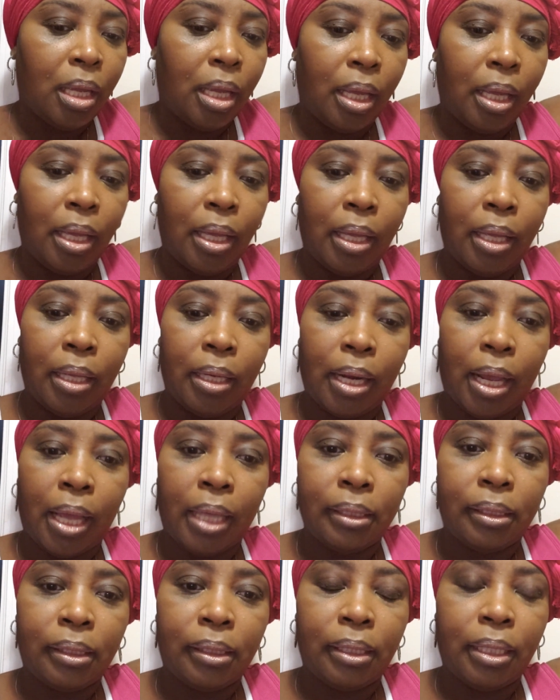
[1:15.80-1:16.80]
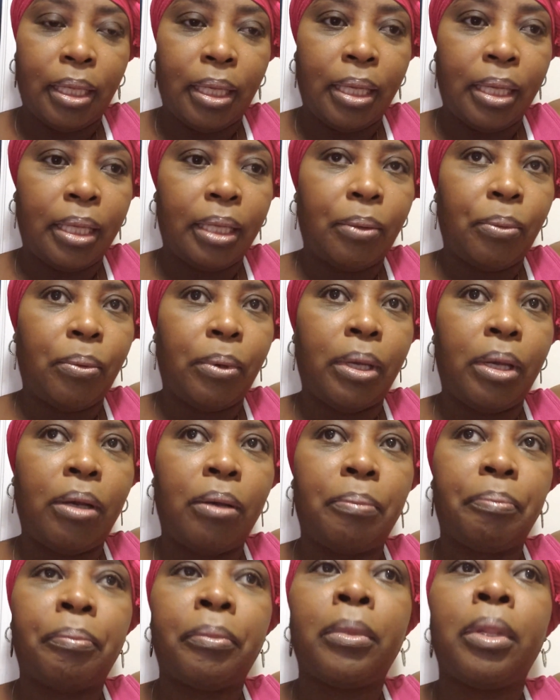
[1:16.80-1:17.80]
and I said,
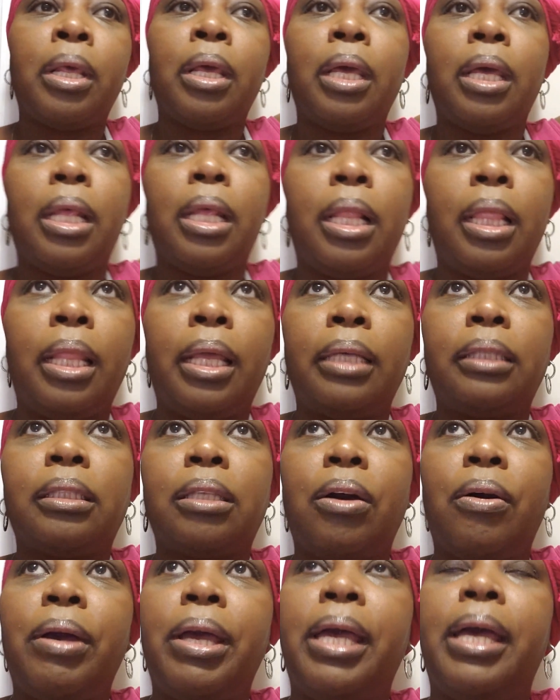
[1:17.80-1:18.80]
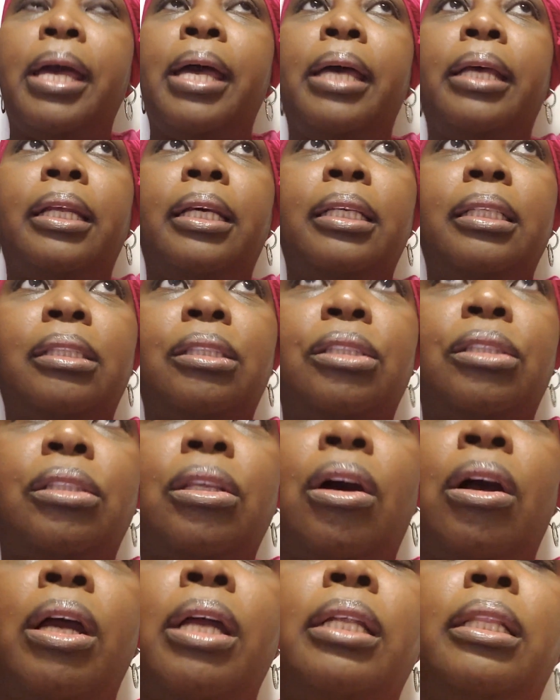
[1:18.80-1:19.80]
well, let's go ahead and
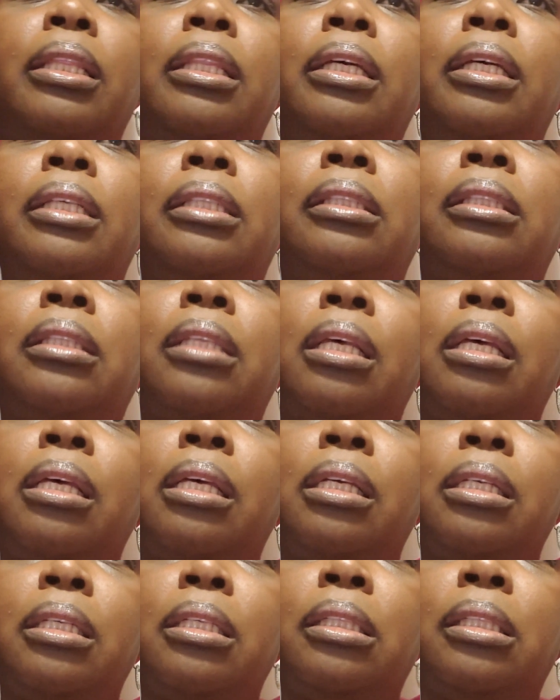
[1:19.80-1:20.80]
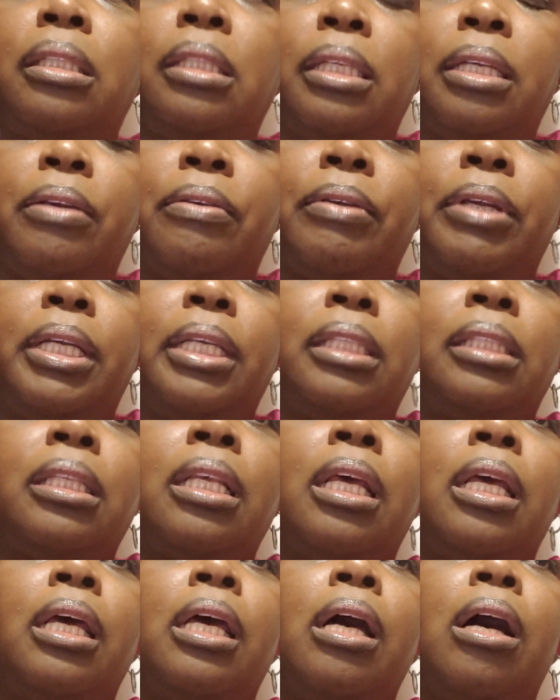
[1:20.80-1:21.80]
start this
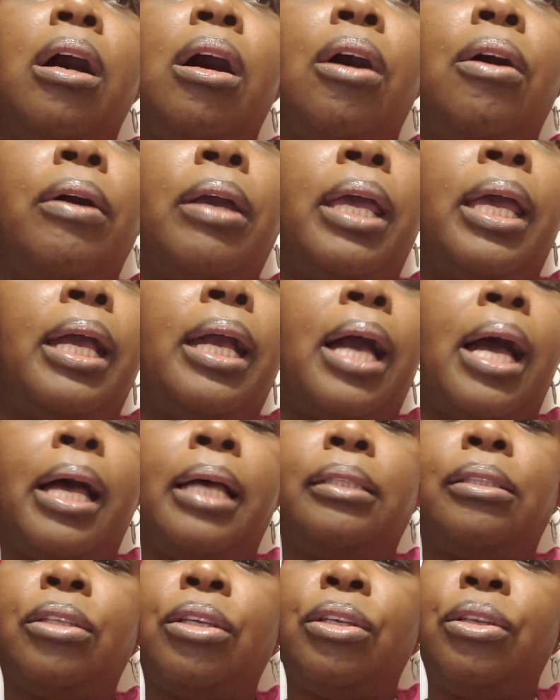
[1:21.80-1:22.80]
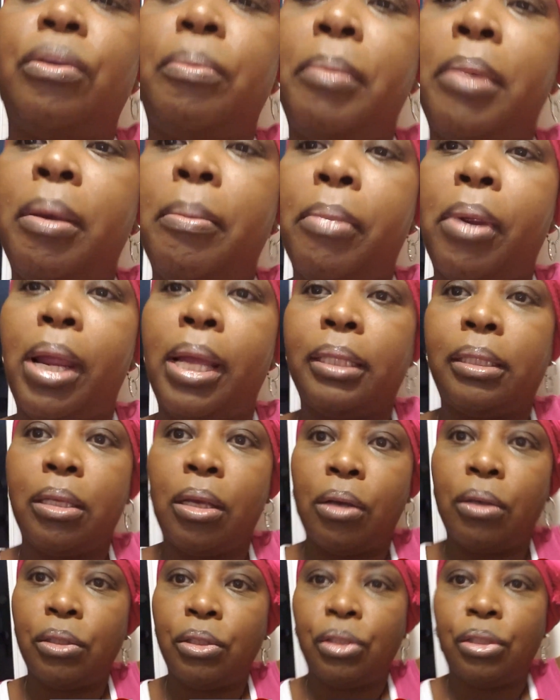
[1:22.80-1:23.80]
series. Okay guys, so you remember I
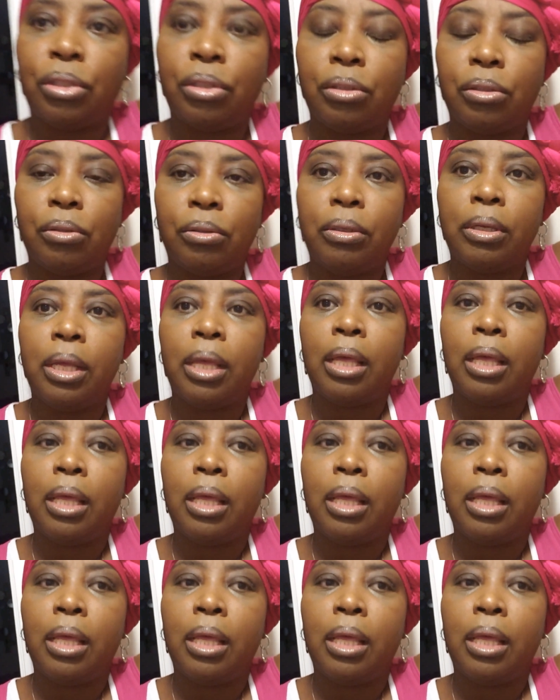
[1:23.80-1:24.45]
told you